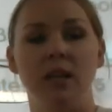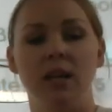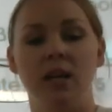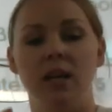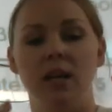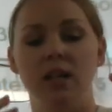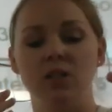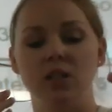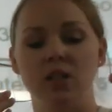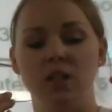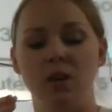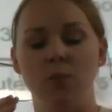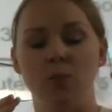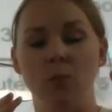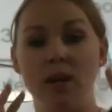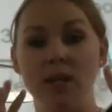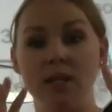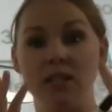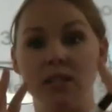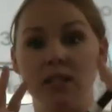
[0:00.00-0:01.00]
it's a good
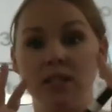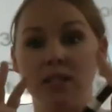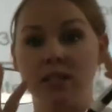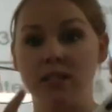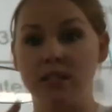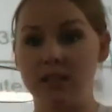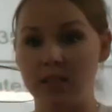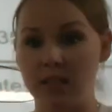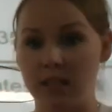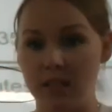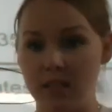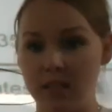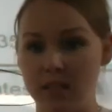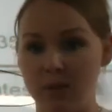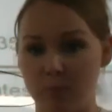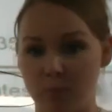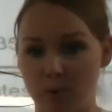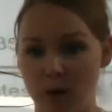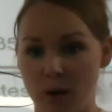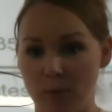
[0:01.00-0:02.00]
way to see the
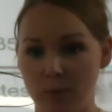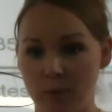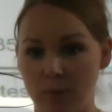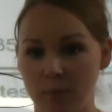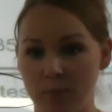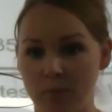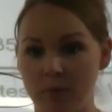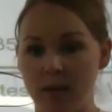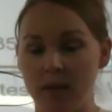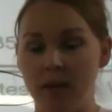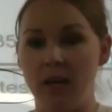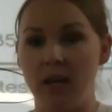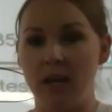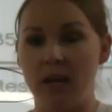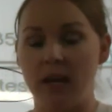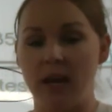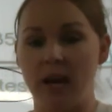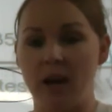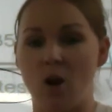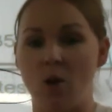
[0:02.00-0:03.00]
problem. And
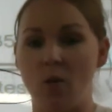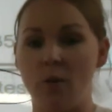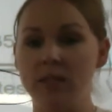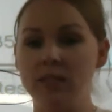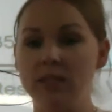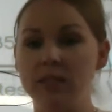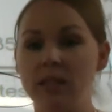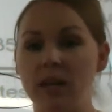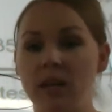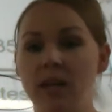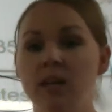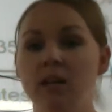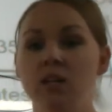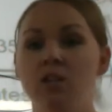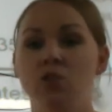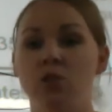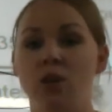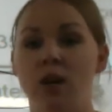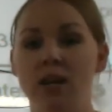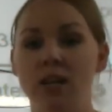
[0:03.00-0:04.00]
I always say,
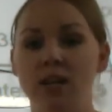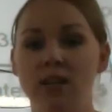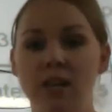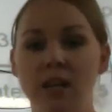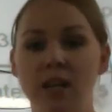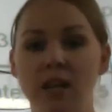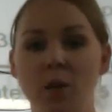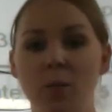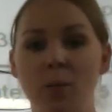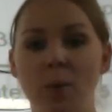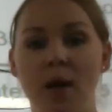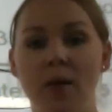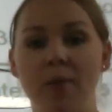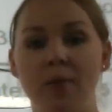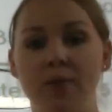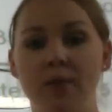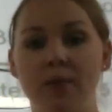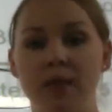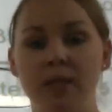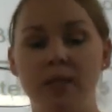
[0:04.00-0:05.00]
try to think about
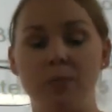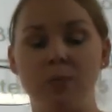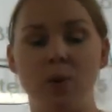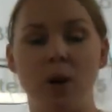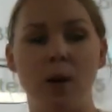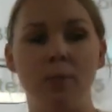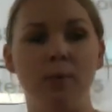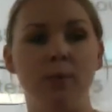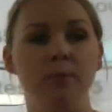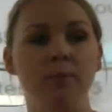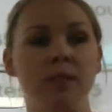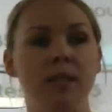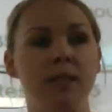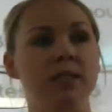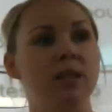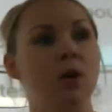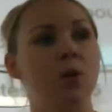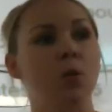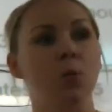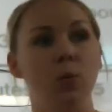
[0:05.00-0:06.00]
these problems as
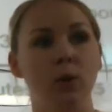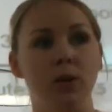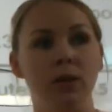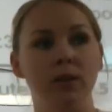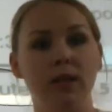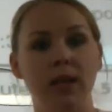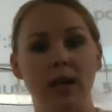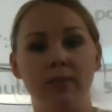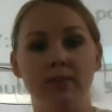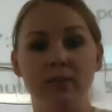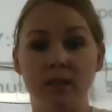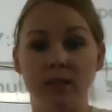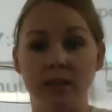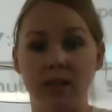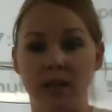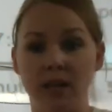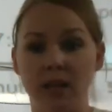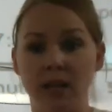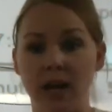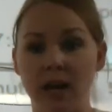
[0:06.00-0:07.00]
a real life thing that
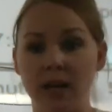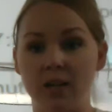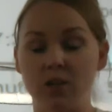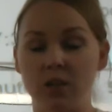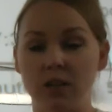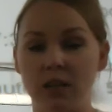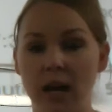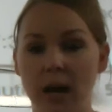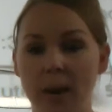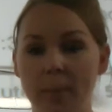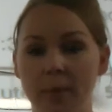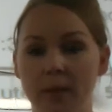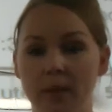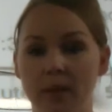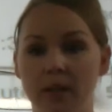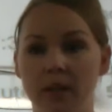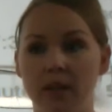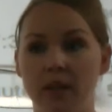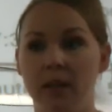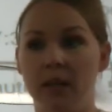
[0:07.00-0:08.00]
could actually happen.
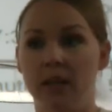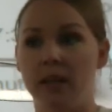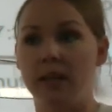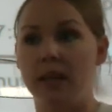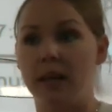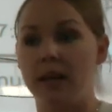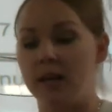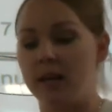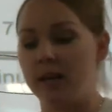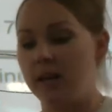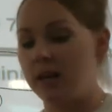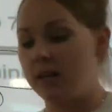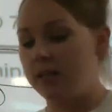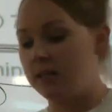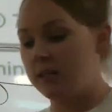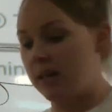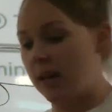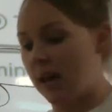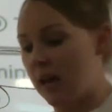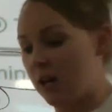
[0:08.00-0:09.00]
Like
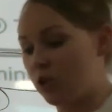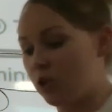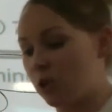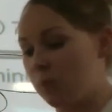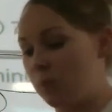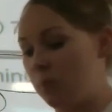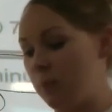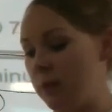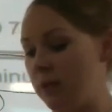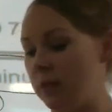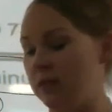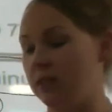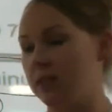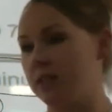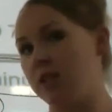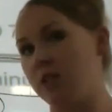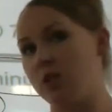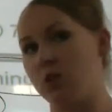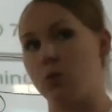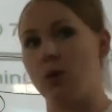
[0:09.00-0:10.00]
to actually be in the
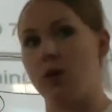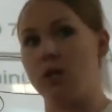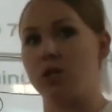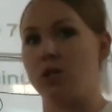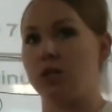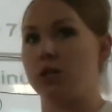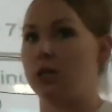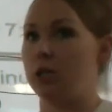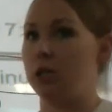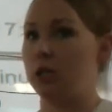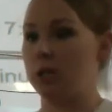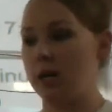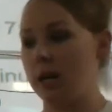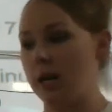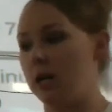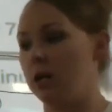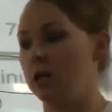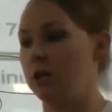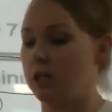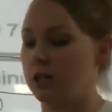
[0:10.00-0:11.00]
situation, like you're
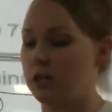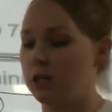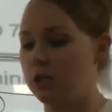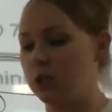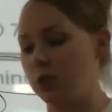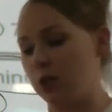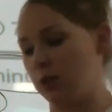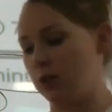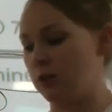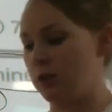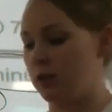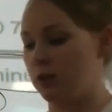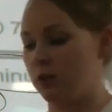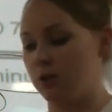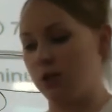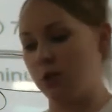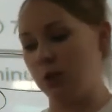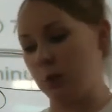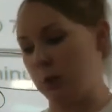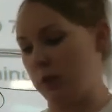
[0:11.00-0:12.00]
ironing the shirts, you're
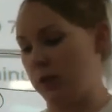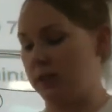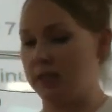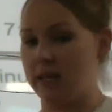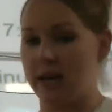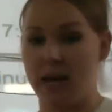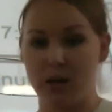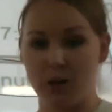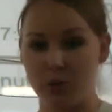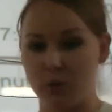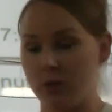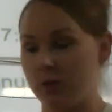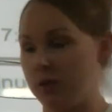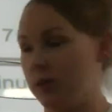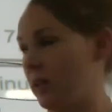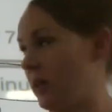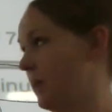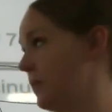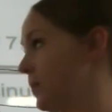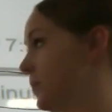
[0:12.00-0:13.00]
doing the actual
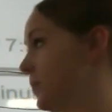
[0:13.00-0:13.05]
thing.